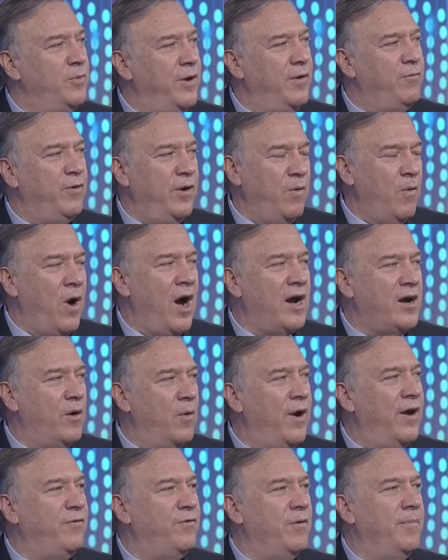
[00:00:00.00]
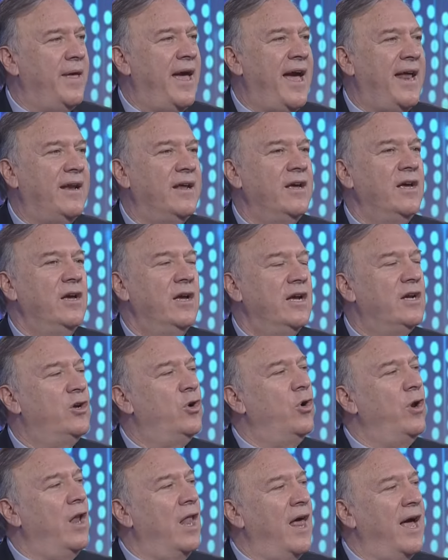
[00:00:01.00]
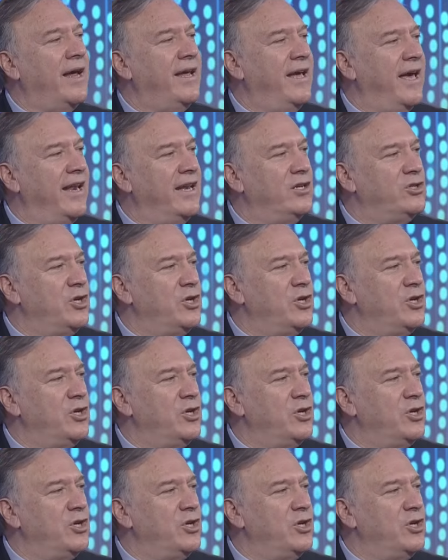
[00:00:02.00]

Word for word: If we walk away from that, good luck getting